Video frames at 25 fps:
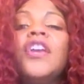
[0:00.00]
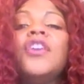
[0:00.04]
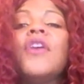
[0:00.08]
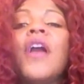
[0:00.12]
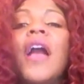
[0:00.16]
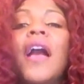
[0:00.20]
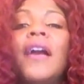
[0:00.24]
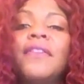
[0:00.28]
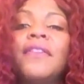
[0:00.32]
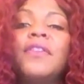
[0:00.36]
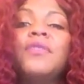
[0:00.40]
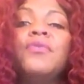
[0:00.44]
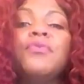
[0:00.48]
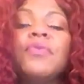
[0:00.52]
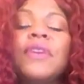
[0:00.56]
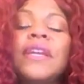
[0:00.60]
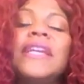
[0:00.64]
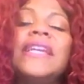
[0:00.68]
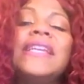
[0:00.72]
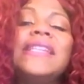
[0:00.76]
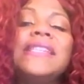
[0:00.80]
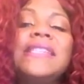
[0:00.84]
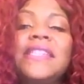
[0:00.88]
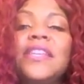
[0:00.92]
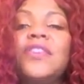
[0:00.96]
you're having to
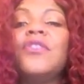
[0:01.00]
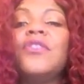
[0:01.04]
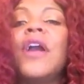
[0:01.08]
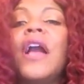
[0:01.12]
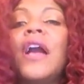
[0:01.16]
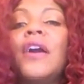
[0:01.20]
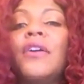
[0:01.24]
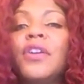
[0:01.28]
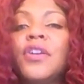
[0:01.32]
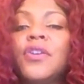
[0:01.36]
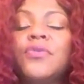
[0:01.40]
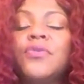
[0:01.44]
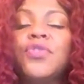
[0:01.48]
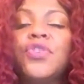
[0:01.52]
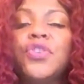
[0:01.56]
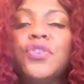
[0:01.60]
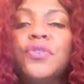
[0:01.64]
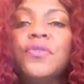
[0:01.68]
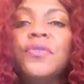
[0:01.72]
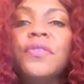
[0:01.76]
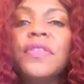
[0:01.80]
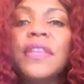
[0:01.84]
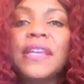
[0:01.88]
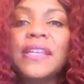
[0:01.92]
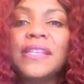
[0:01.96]
reconsider how you
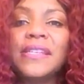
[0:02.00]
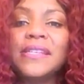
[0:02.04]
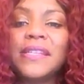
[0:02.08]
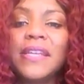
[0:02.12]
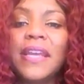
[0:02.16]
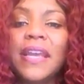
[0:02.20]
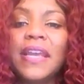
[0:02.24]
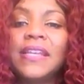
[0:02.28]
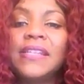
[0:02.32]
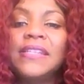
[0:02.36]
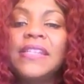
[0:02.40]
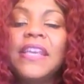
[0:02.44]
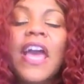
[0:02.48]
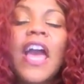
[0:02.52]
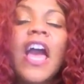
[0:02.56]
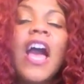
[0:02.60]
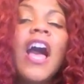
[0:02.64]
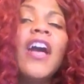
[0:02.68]
do these things.